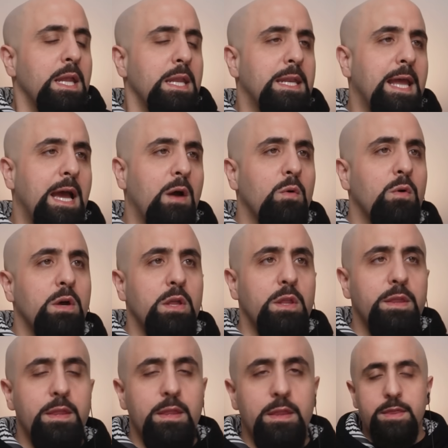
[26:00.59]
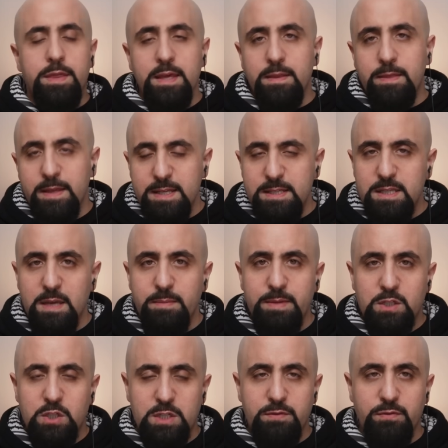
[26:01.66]
Now, these
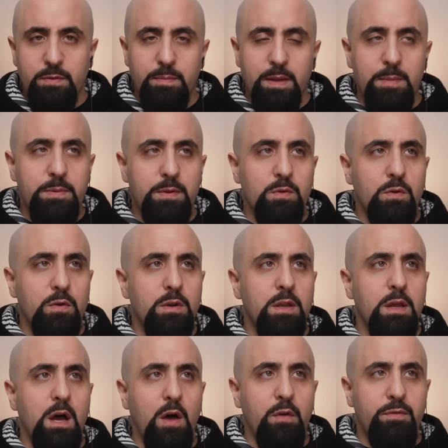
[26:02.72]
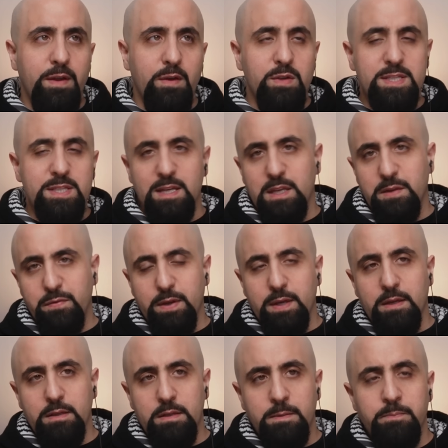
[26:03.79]
images from Lebanon are very
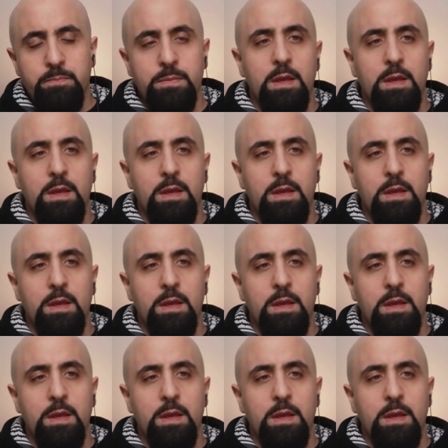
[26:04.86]
significant.